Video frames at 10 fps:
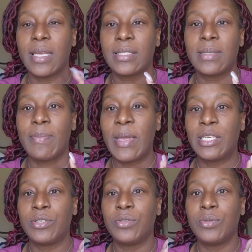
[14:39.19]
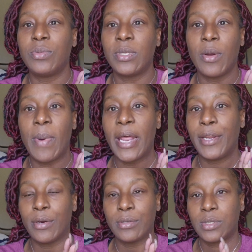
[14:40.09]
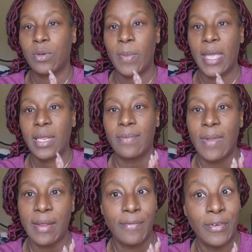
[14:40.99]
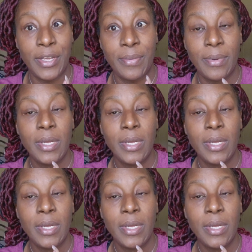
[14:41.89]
It makes your body hurt so bad, like flu.